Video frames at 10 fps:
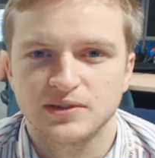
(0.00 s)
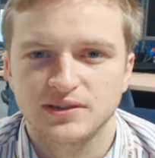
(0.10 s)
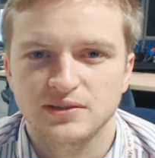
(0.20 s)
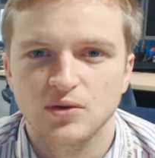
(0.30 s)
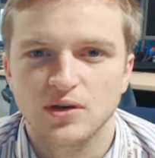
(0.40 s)

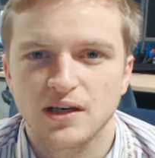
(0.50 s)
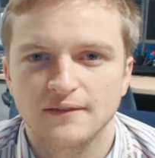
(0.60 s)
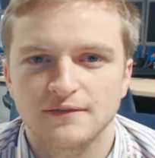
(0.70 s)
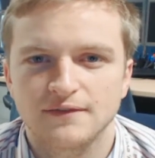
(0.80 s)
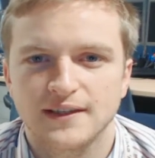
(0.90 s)
which is quite
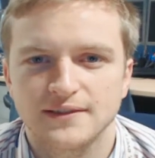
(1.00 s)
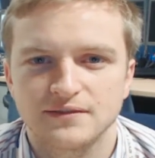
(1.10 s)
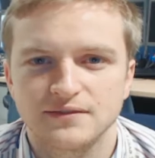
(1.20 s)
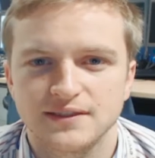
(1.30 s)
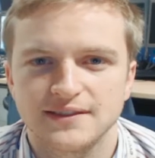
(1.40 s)

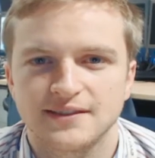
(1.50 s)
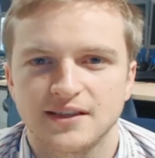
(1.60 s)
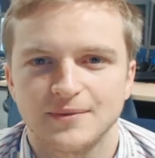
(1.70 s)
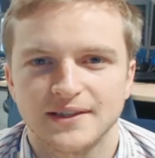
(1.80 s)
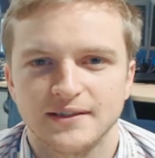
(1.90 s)
unfounded for this
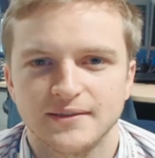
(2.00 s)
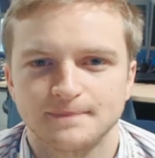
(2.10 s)
time of year.